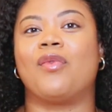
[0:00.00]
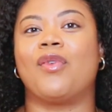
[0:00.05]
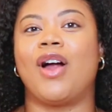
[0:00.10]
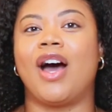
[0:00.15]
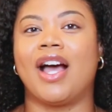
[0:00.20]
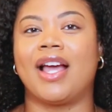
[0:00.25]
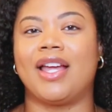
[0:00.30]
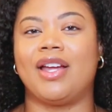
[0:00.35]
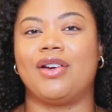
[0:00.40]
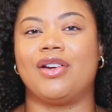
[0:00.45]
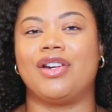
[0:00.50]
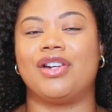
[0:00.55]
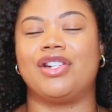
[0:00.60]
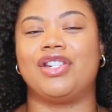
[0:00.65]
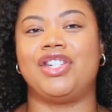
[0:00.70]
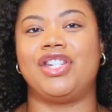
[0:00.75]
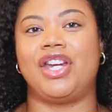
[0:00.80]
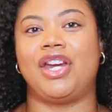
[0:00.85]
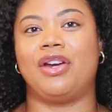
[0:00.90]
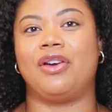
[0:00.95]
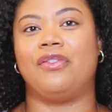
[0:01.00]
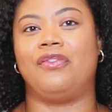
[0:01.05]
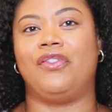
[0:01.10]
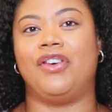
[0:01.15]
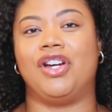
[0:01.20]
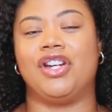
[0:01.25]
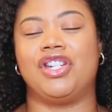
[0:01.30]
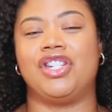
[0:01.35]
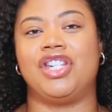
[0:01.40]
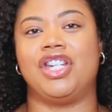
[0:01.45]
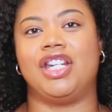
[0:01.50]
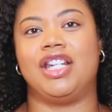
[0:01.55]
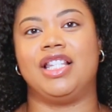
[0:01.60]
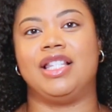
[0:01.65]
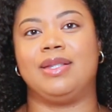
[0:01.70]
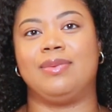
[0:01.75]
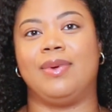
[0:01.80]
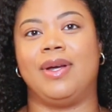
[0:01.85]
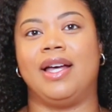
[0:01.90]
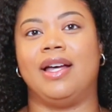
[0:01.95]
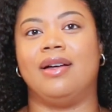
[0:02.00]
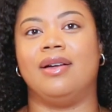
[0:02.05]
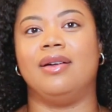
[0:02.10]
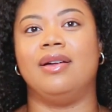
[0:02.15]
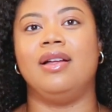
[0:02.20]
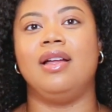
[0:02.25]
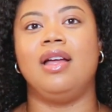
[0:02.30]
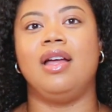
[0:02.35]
rocker chair function as well.